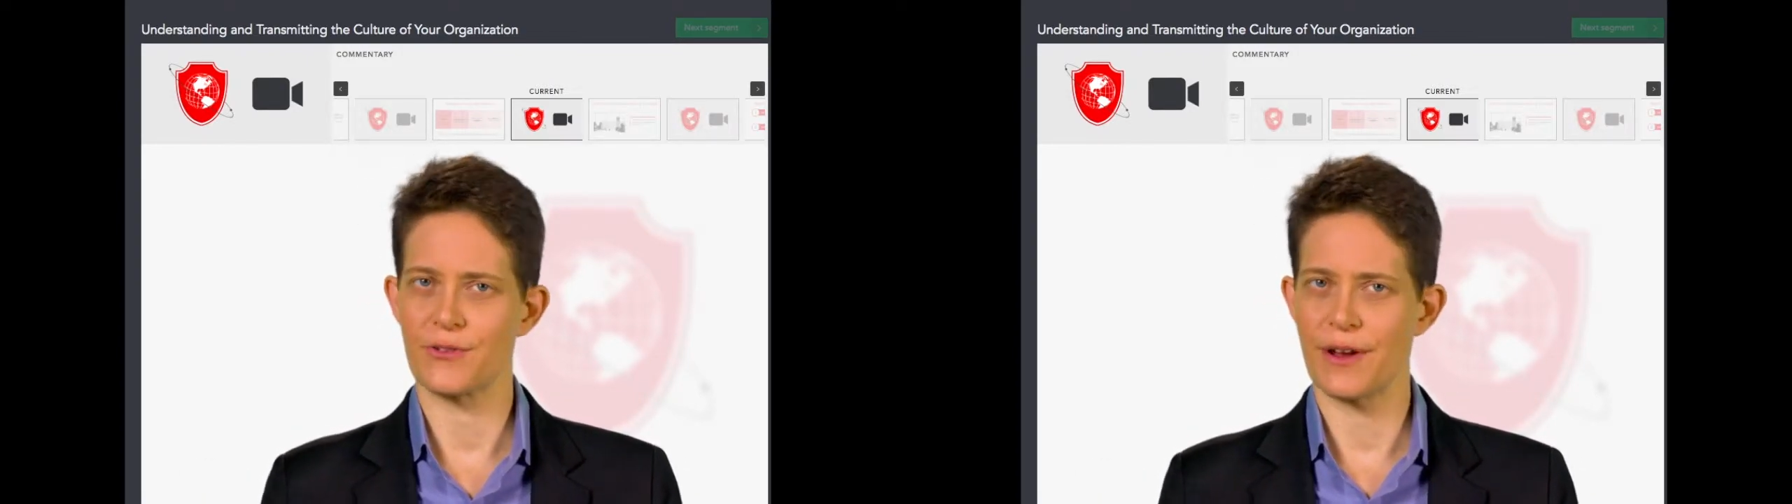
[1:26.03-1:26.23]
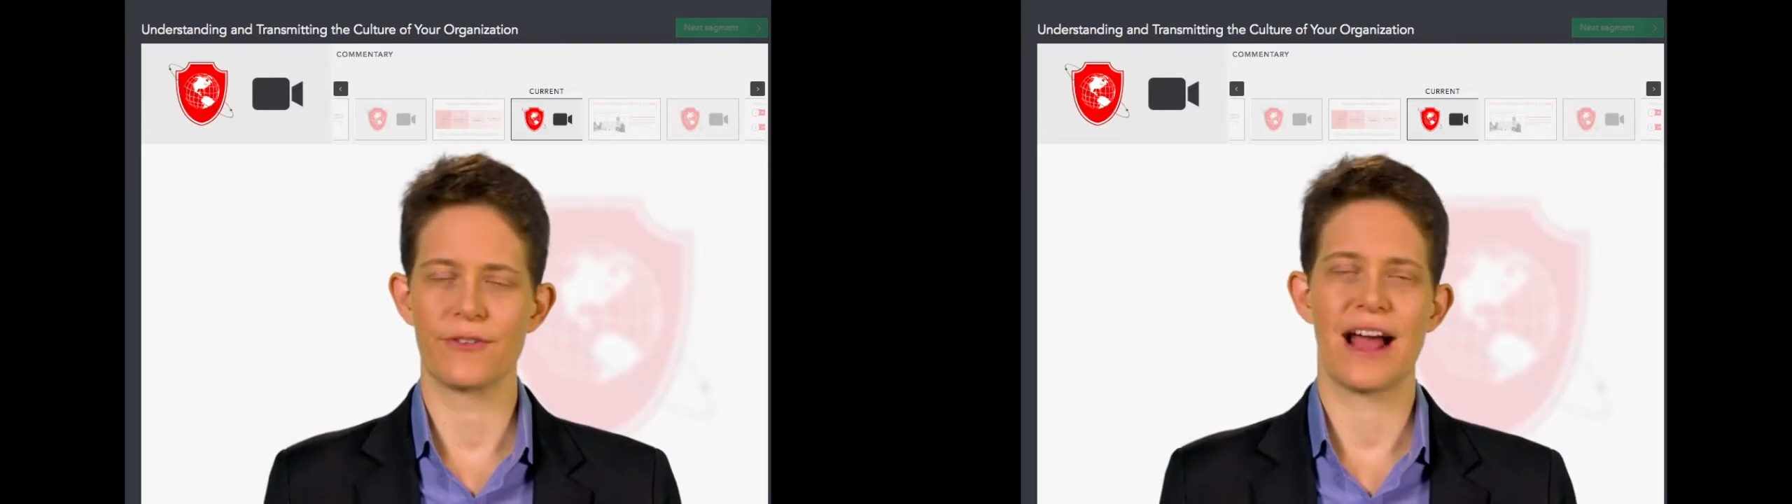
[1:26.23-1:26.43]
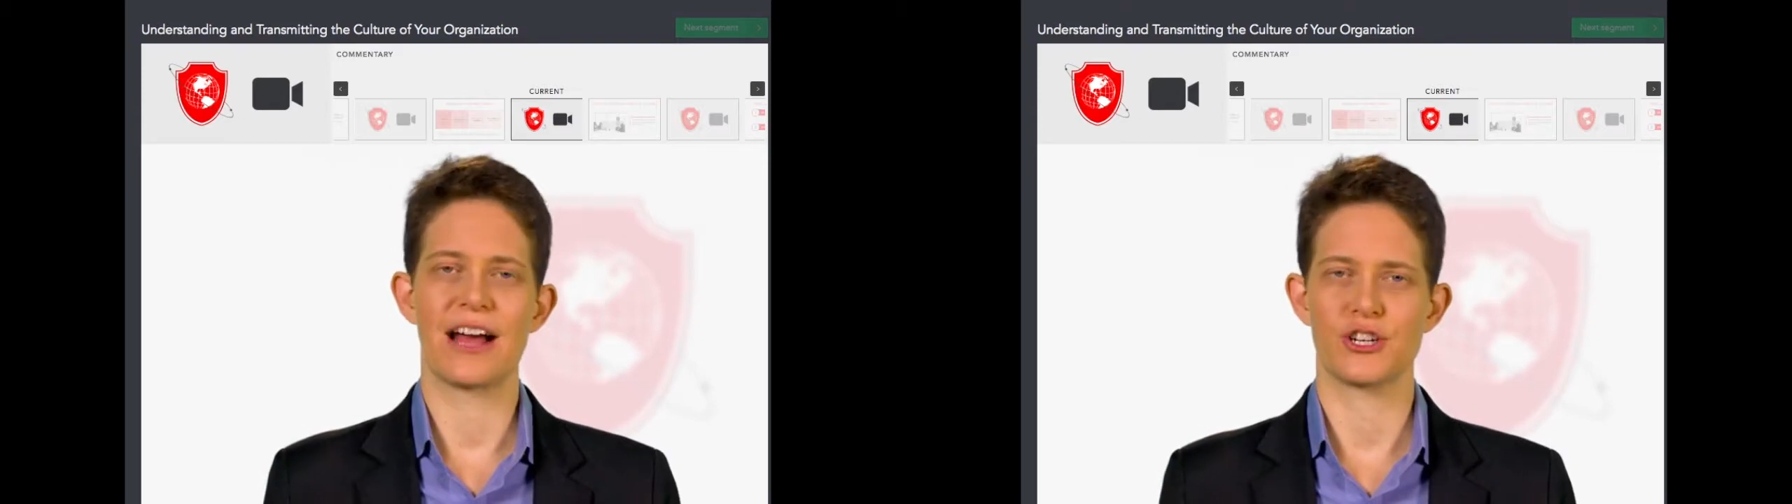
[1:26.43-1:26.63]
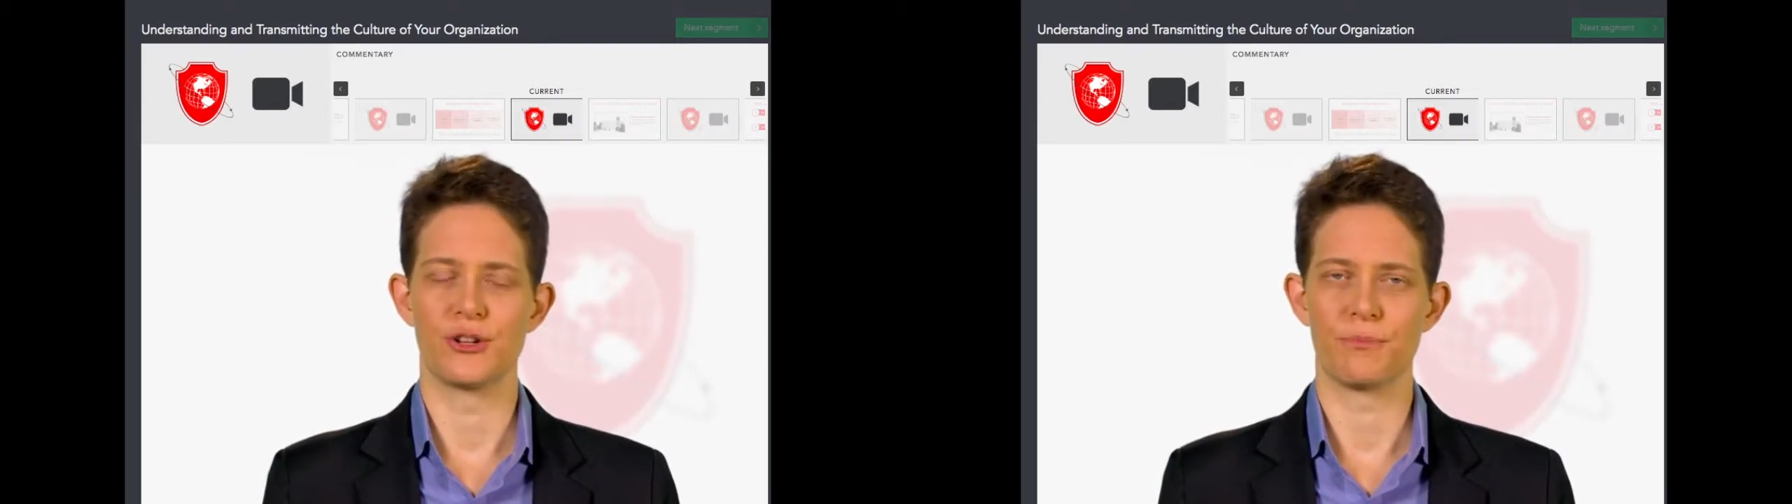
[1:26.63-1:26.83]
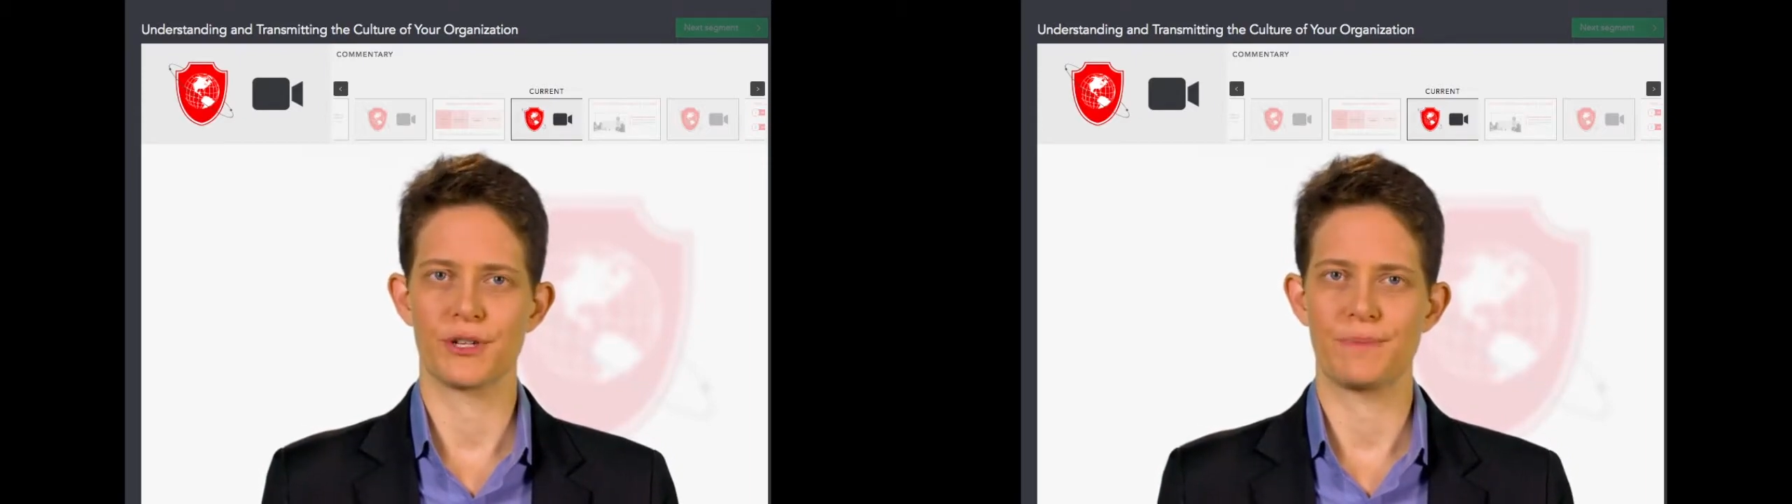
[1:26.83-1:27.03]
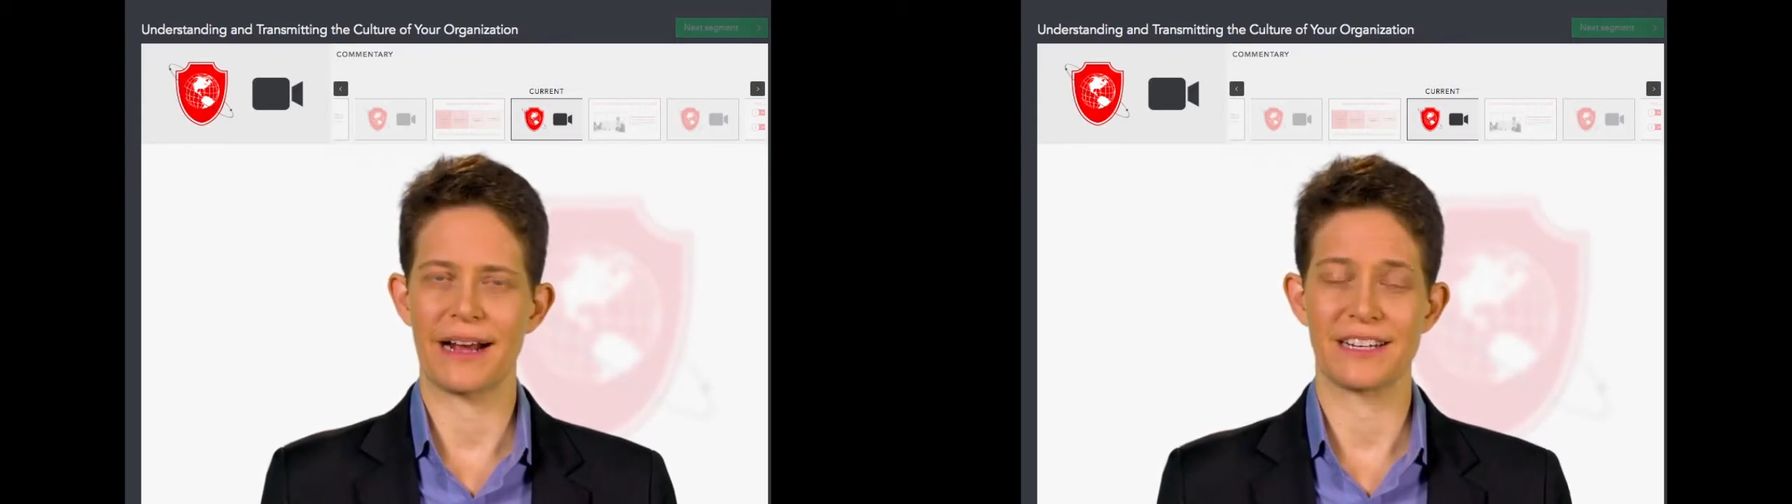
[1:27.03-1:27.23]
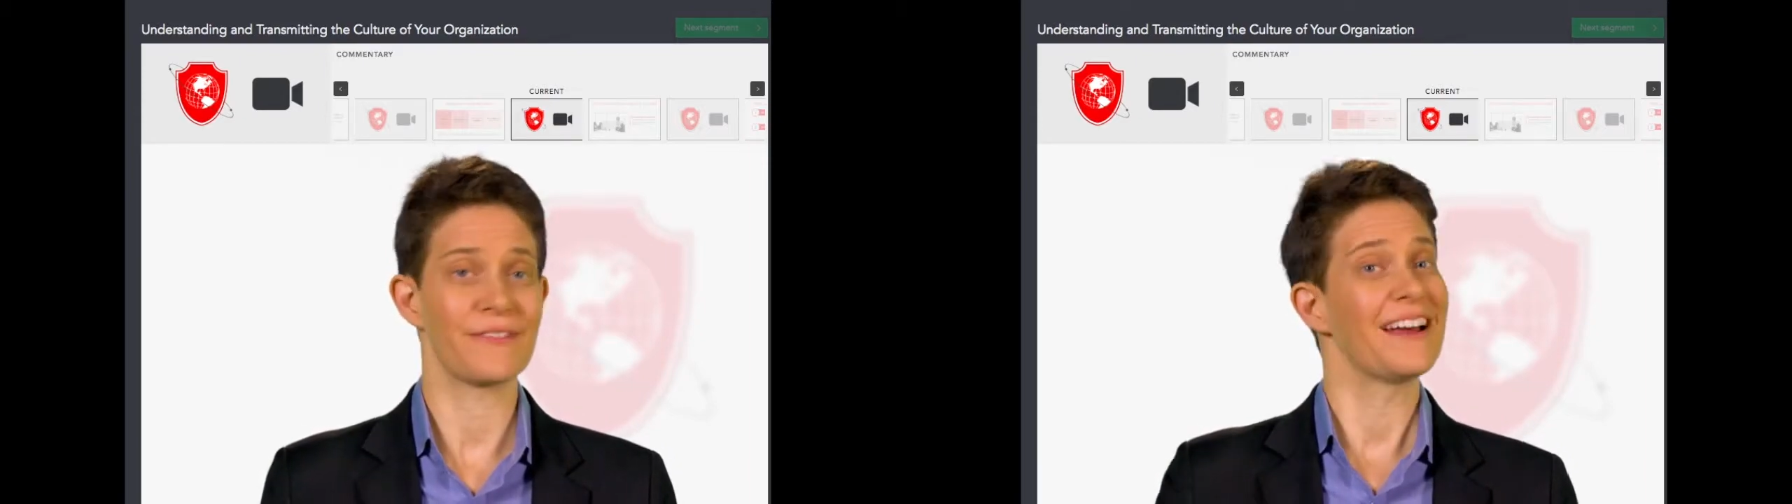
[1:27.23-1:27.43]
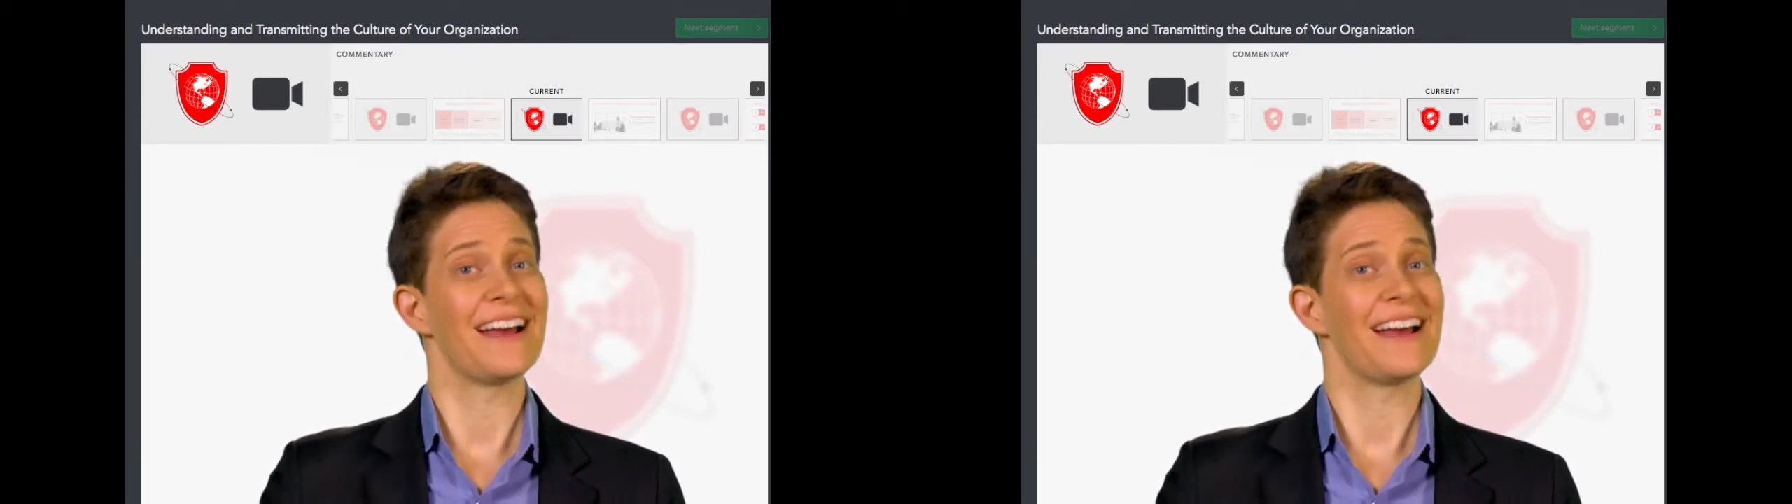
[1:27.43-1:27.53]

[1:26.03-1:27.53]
or international perspective.